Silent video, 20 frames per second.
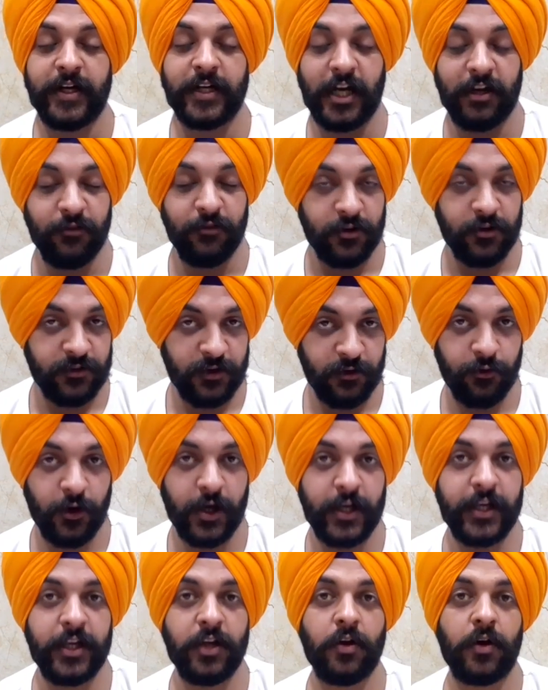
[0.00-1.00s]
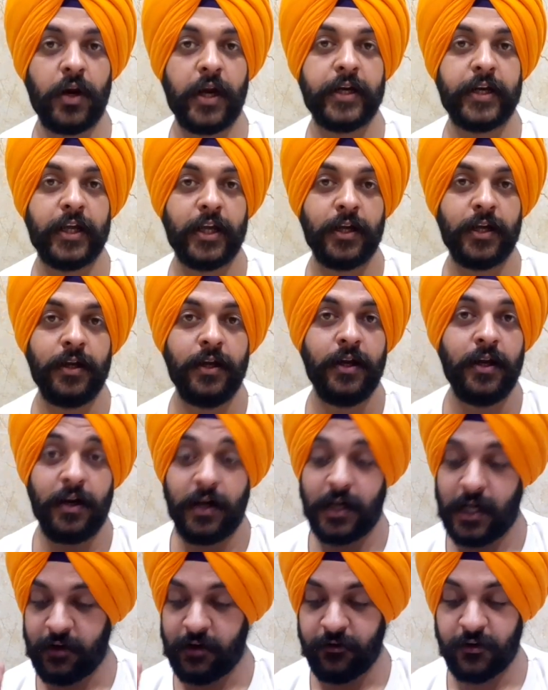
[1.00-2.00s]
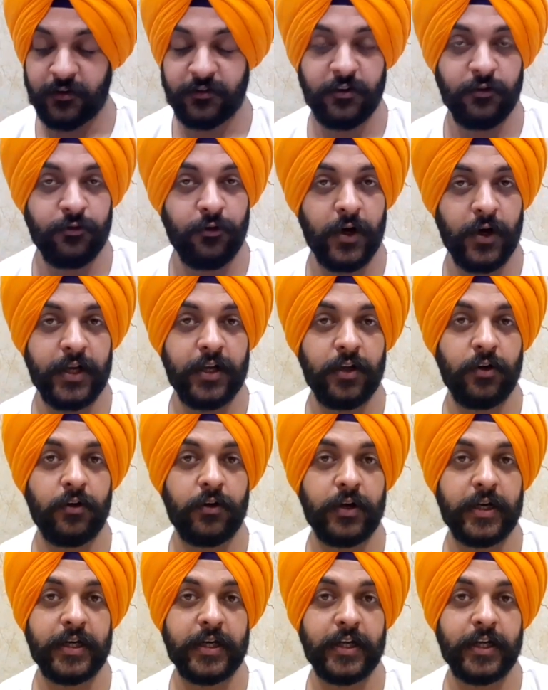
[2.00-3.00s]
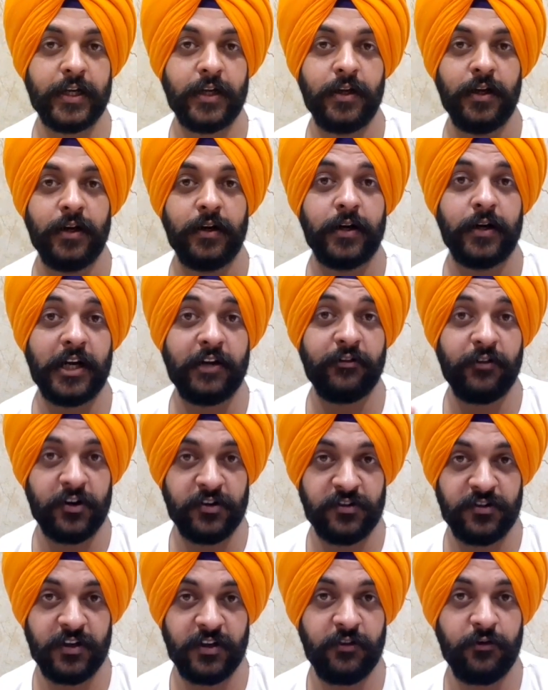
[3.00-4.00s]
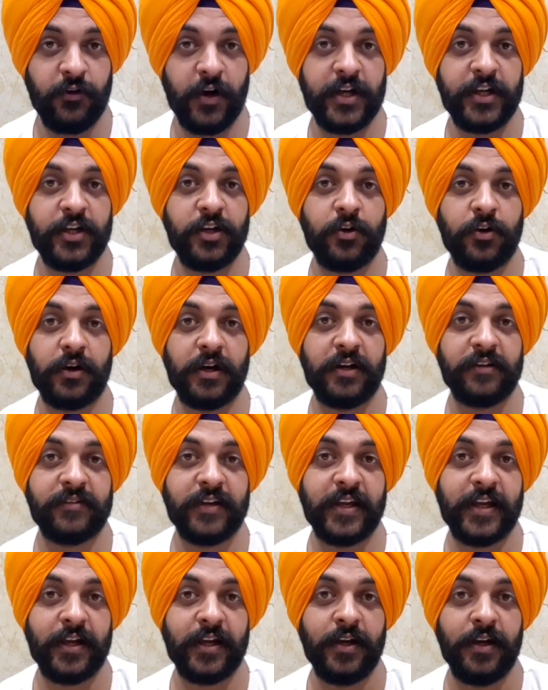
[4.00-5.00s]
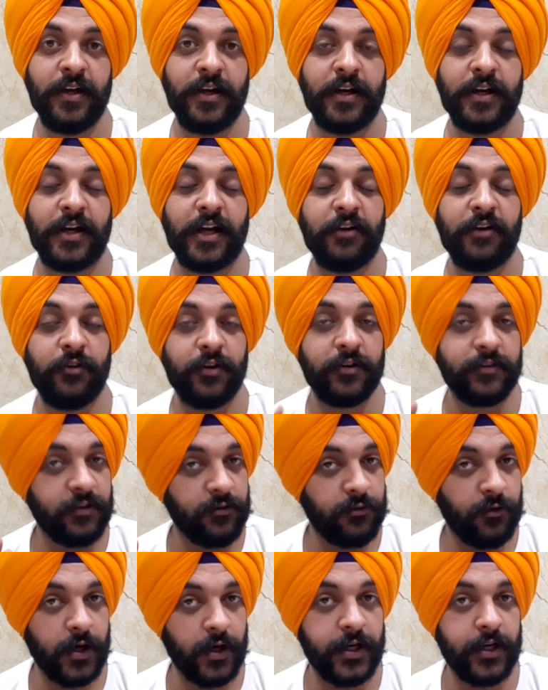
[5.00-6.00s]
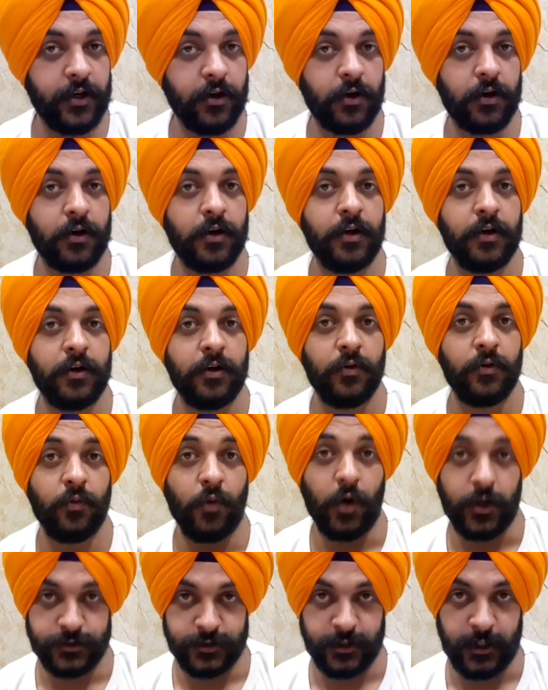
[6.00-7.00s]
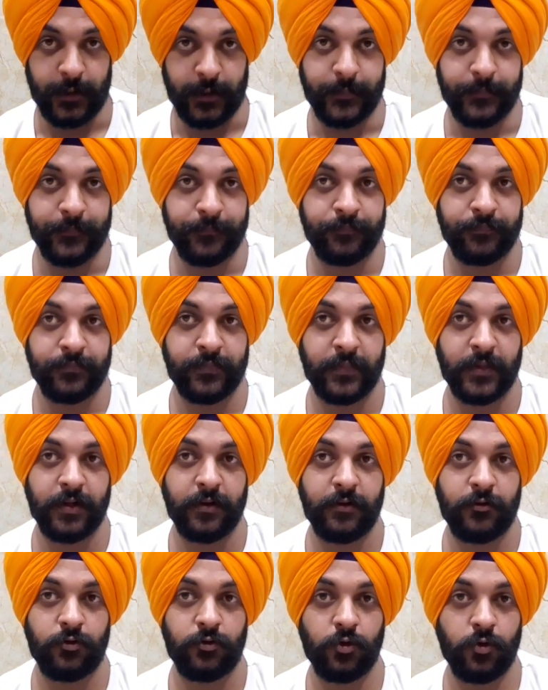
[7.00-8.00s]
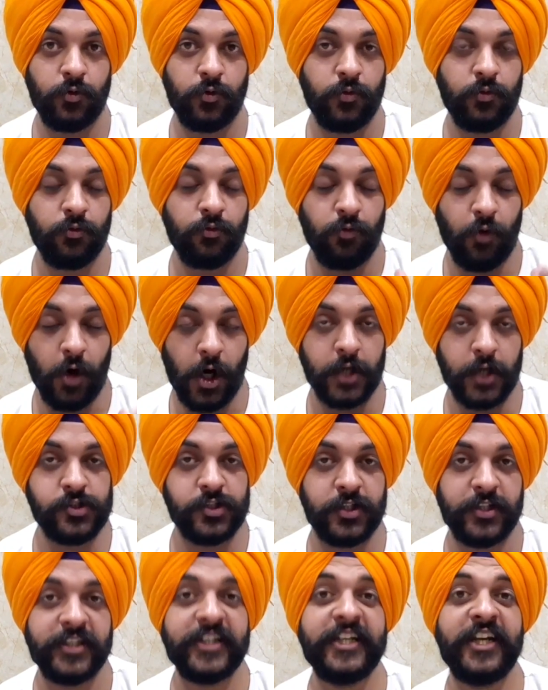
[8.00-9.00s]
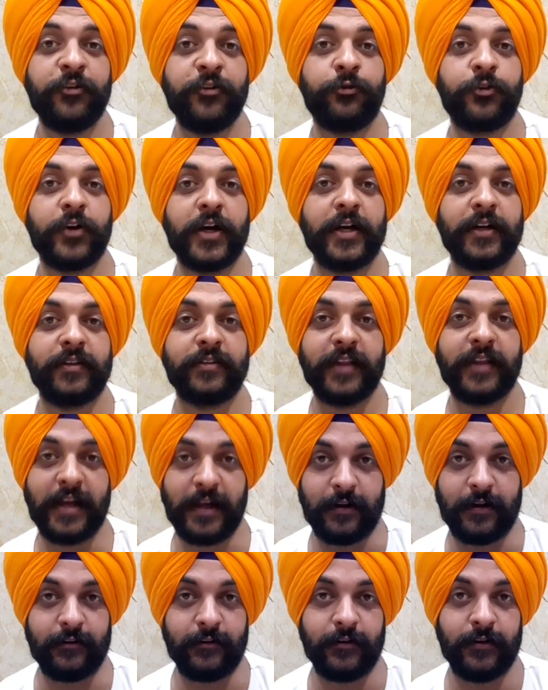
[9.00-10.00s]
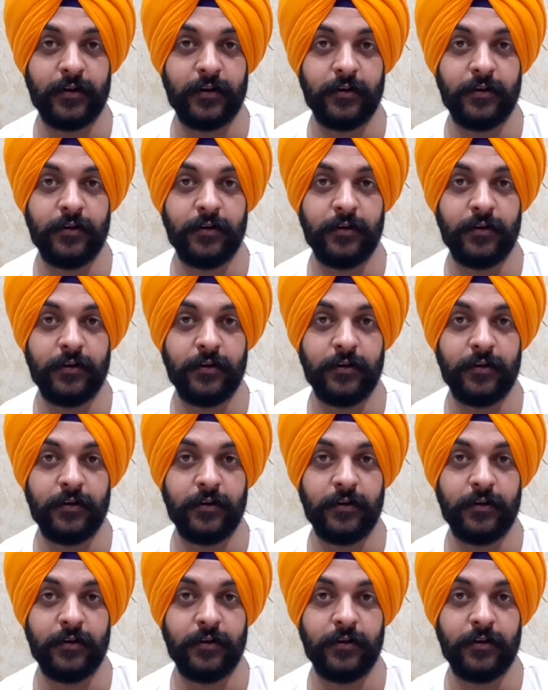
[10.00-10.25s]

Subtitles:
diversify your writing, diversify your reading, diversify your listening, diversify your watching. So watch different things.